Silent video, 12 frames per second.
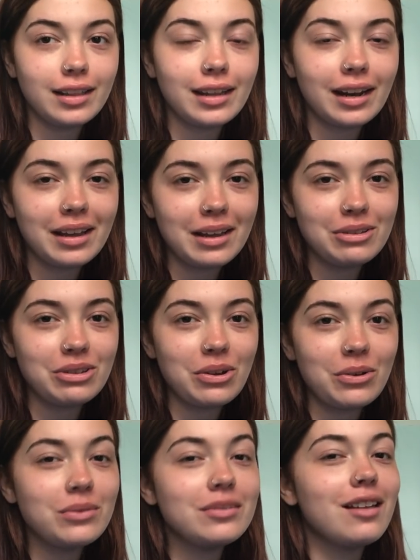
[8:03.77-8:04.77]
that I
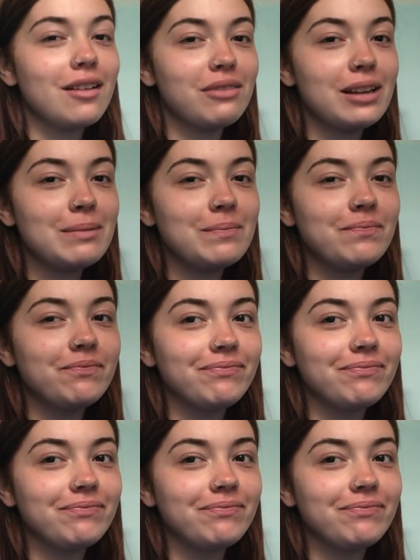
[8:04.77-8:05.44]
also love him.